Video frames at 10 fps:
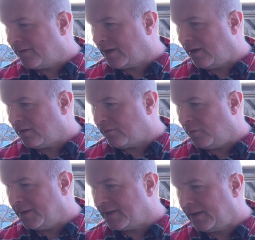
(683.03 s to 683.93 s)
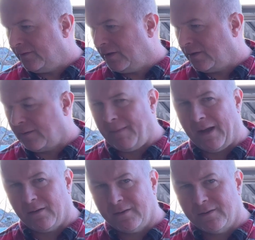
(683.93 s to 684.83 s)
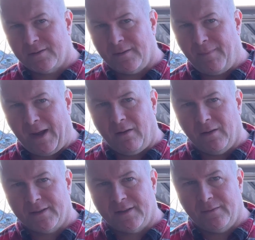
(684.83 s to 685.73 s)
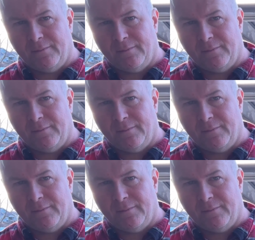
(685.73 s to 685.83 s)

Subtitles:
the colorful ones. Like if you look at mallards, the male is the